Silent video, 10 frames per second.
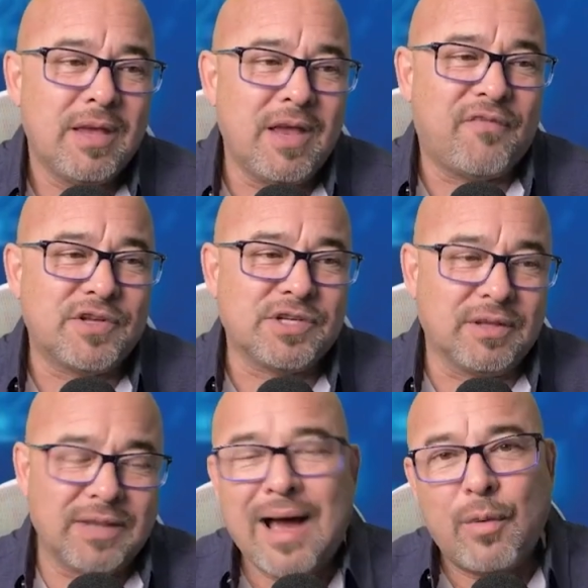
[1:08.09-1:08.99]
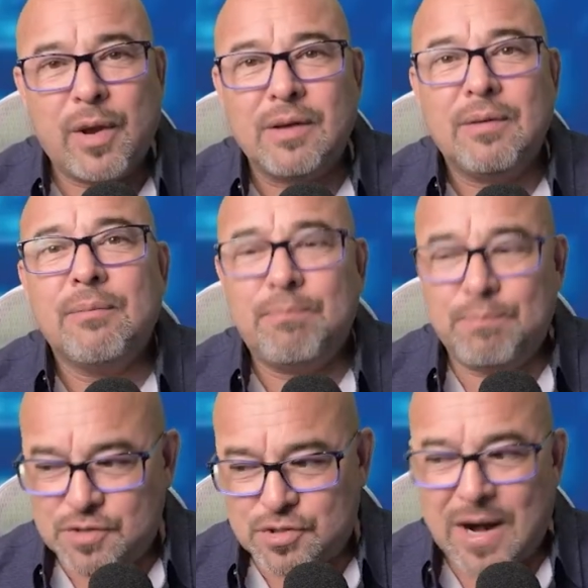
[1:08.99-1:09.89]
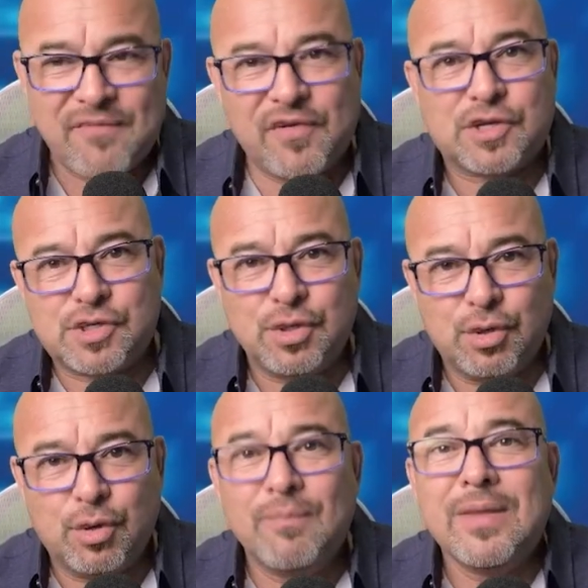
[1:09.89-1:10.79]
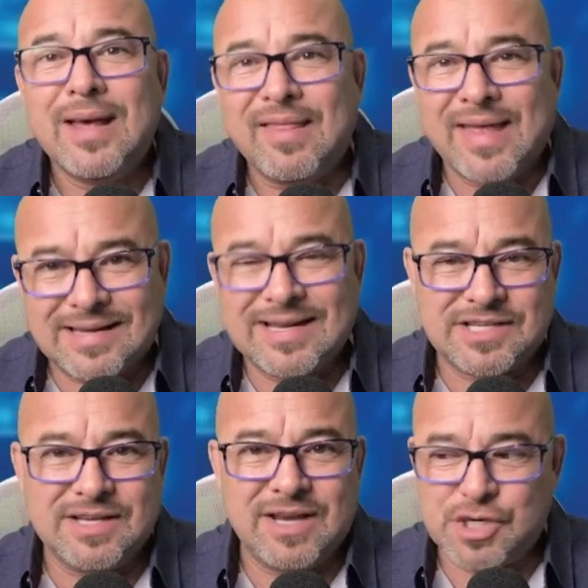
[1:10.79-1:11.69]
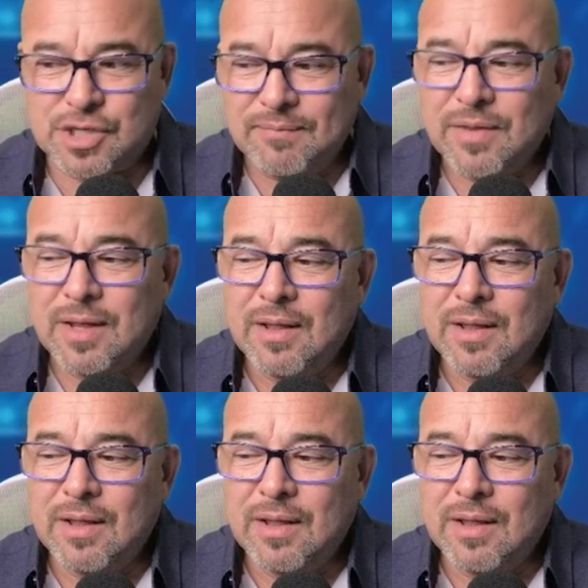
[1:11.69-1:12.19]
If it's allowing traffic to that destination,